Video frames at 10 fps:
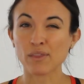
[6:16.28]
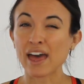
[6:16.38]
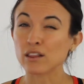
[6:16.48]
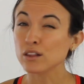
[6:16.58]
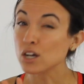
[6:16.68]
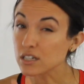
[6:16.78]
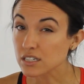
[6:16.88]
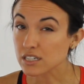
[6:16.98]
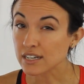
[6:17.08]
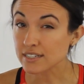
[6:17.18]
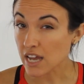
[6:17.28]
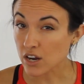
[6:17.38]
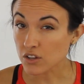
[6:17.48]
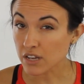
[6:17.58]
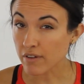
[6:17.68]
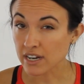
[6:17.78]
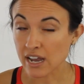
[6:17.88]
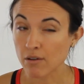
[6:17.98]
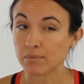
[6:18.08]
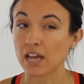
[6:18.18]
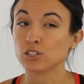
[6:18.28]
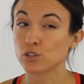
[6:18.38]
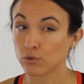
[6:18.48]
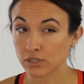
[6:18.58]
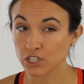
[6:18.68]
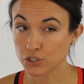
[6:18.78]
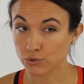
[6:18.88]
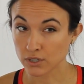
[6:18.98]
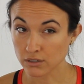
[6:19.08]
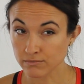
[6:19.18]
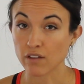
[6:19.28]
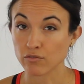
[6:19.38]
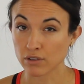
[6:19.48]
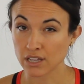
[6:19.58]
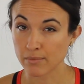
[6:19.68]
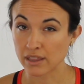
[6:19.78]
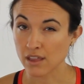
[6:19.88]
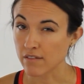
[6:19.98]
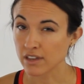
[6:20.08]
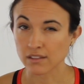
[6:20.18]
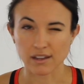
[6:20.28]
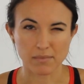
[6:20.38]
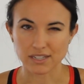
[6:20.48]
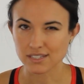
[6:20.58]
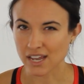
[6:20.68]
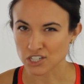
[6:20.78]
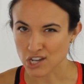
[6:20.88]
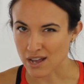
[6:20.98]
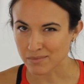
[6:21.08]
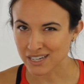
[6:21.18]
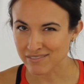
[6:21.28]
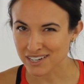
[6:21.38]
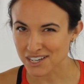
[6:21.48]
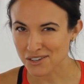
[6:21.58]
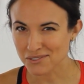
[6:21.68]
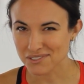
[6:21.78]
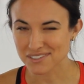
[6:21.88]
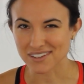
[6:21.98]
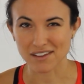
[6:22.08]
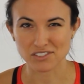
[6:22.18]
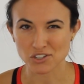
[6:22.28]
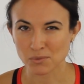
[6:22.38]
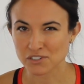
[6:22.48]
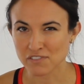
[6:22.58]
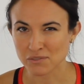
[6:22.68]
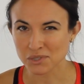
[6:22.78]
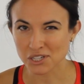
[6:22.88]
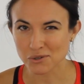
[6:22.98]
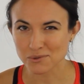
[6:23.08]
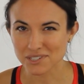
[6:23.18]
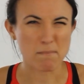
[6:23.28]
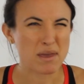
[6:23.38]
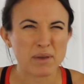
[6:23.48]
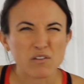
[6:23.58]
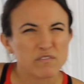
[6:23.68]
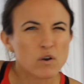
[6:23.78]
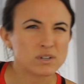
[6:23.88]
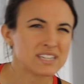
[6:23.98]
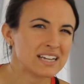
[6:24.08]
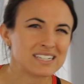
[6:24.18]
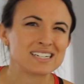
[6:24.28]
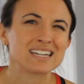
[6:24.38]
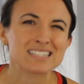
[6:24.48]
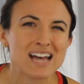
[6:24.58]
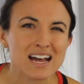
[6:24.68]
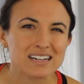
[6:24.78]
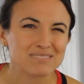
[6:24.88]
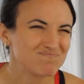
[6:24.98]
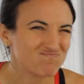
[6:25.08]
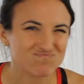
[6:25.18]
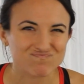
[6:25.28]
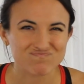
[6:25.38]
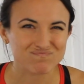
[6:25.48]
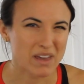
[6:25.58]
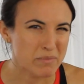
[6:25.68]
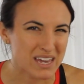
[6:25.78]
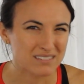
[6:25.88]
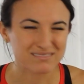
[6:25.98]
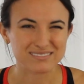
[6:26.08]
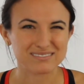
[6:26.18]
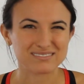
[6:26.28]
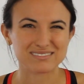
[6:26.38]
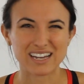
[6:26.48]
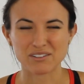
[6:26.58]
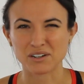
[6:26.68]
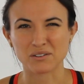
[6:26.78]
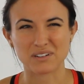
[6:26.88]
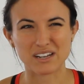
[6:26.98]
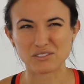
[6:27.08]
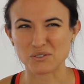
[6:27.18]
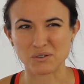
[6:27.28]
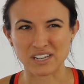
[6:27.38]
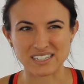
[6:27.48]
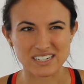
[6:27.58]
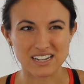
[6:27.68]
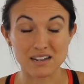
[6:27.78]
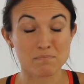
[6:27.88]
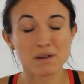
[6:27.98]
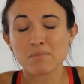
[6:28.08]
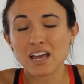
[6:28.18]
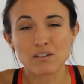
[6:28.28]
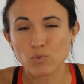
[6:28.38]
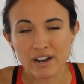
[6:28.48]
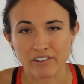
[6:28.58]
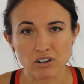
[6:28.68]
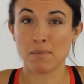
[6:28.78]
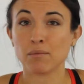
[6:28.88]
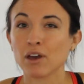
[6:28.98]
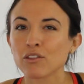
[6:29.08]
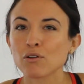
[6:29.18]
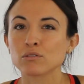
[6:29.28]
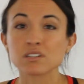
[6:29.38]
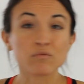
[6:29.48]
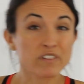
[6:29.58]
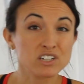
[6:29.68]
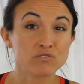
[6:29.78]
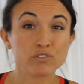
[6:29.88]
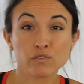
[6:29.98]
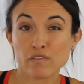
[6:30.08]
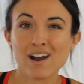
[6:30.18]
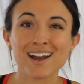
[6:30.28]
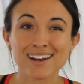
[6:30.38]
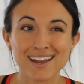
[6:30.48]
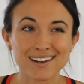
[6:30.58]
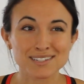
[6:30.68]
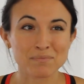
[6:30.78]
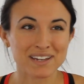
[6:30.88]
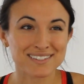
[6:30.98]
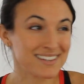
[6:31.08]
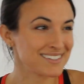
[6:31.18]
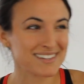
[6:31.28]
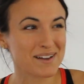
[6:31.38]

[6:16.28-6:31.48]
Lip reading: that looks entirely right now, I'm not totally sure. I've really been loving like my sketch comedy videos. I have so much fun with those. Maybe I'll focus that to TikTok. Maybe. I don't know. I also don't like TikTok, but whatever. Maybe I'll throw in some Fiction Food Friday to spice things